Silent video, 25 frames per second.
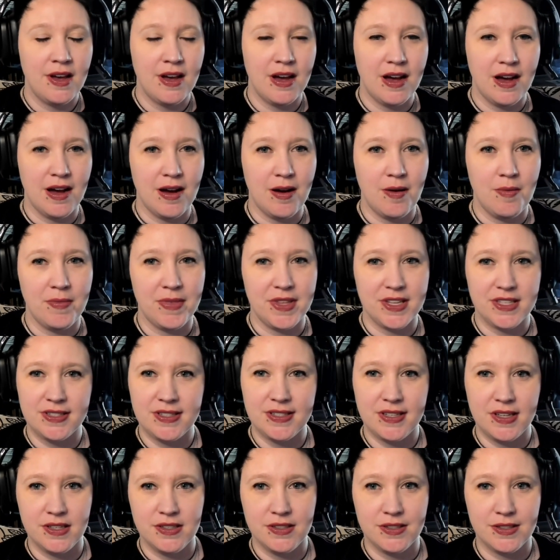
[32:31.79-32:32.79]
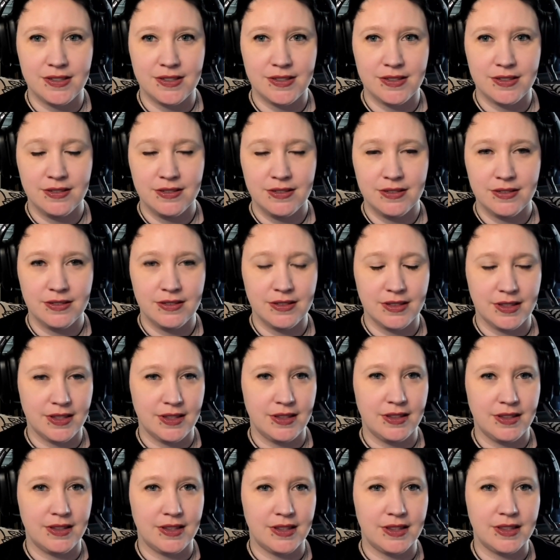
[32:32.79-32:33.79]
Um, this is,
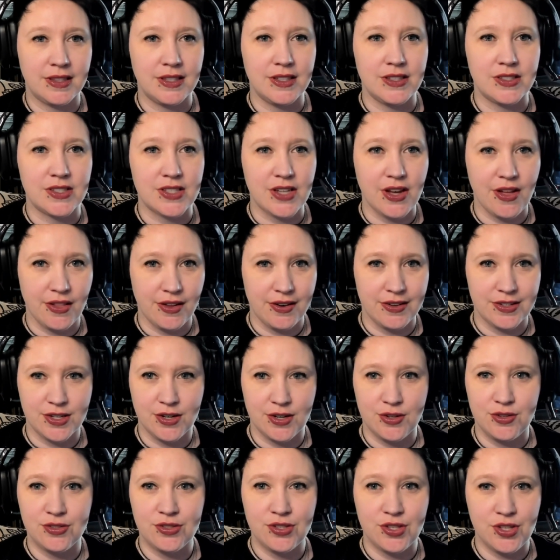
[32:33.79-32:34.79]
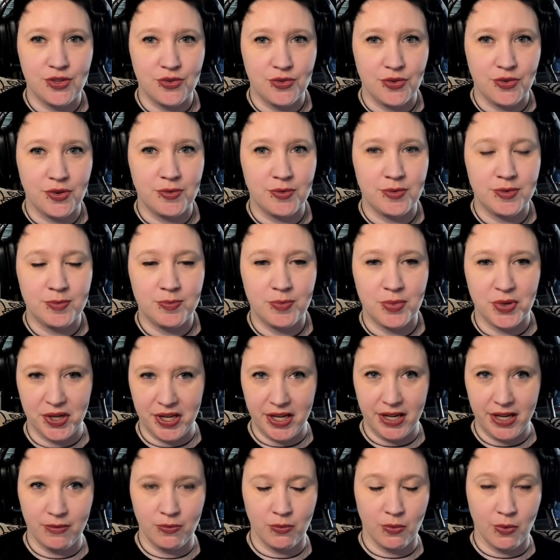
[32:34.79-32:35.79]
these colors are skewed
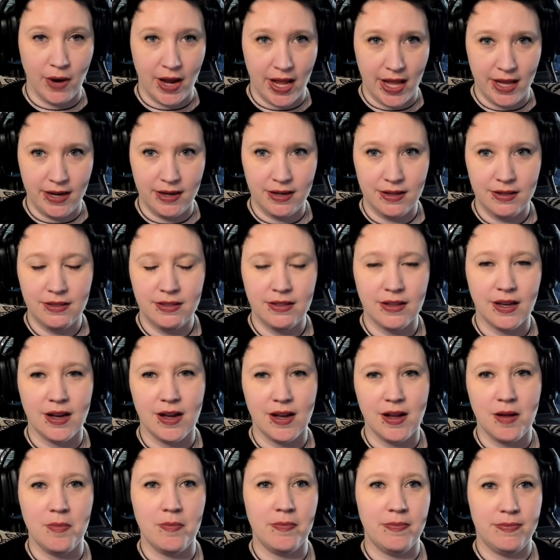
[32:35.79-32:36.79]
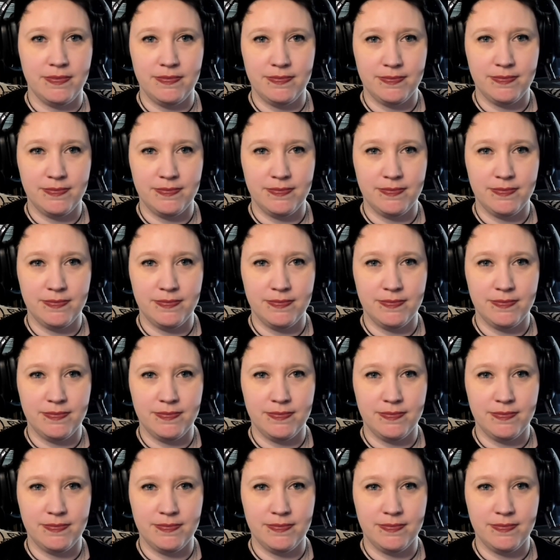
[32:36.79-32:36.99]
pretty red um,